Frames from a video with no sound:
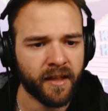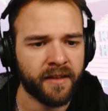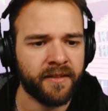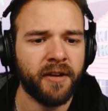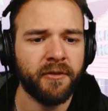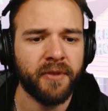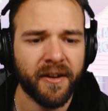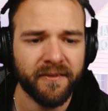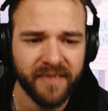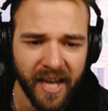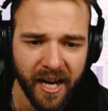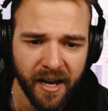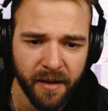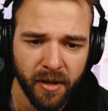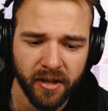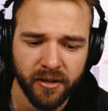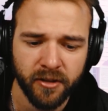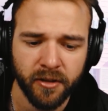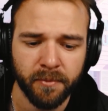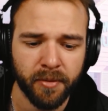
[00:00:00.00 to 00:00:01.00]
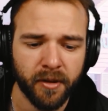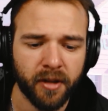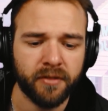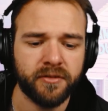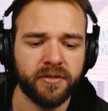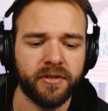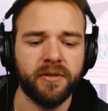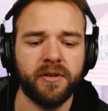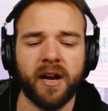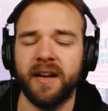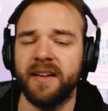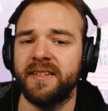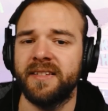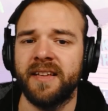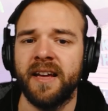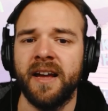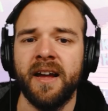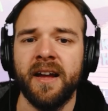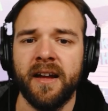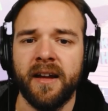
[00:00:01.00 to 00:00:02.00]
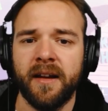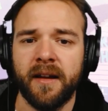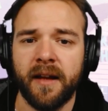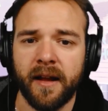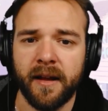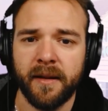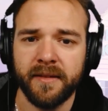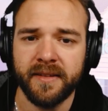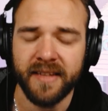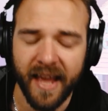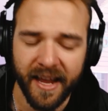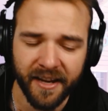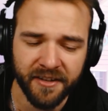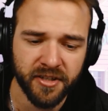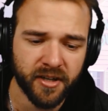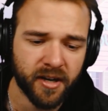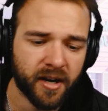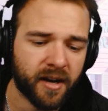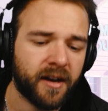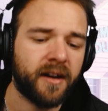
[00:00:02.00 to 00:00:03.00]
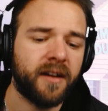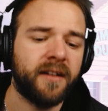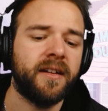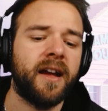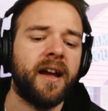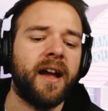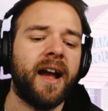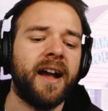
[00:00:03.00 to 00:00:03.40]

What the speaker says: Then we have Diabolical Blow, 2-cost extra card,